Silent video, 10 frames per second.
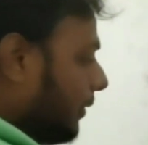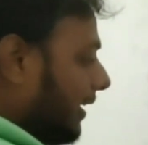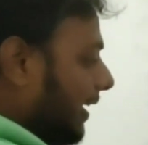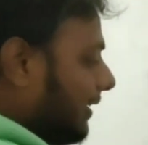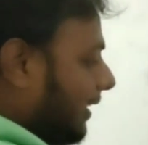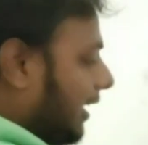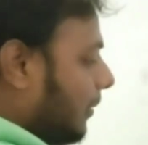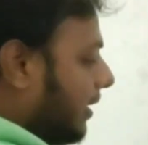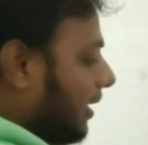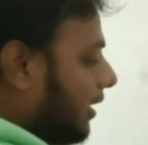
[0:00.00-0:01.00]
we get the
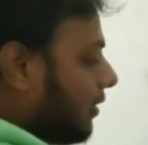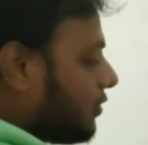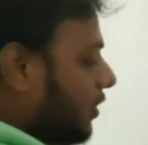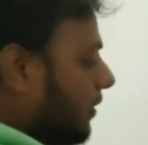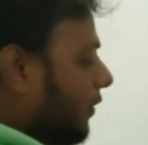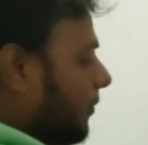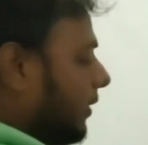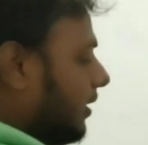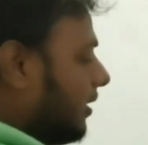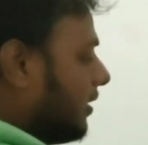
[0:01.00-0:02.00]
remainder equals to f of
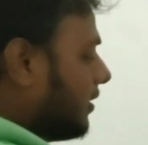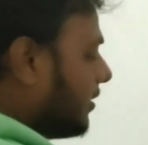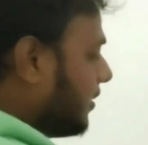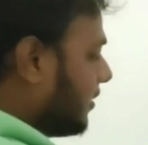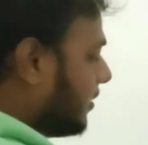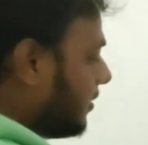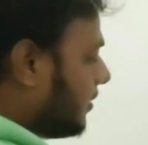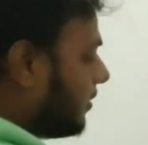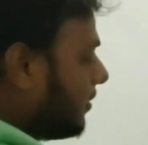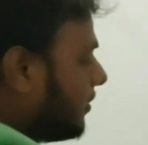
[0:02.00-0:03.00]
a.
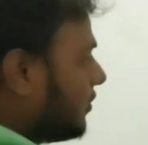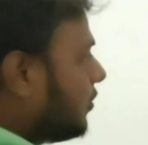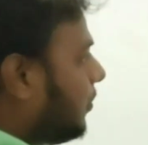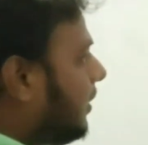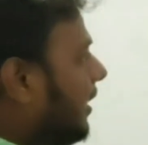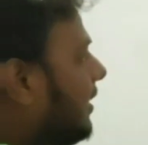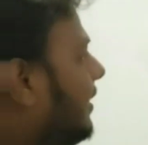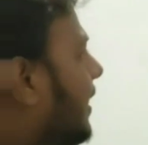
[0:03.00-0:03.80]
So we get the